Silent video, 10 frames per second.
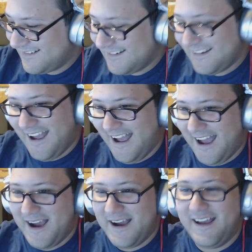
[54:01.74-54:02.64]

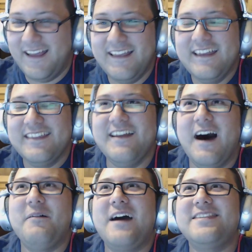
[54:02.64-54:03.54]

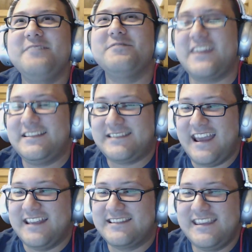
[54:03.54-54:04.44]
I think what they say
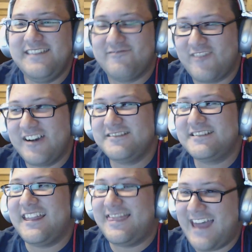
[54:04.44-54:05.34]
is the first
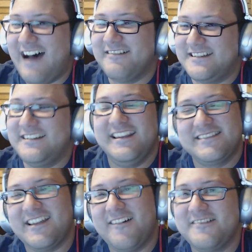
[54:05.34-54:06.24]
1,000 is
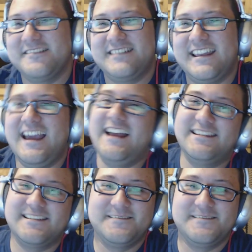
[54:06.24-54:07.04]
the hardest to get.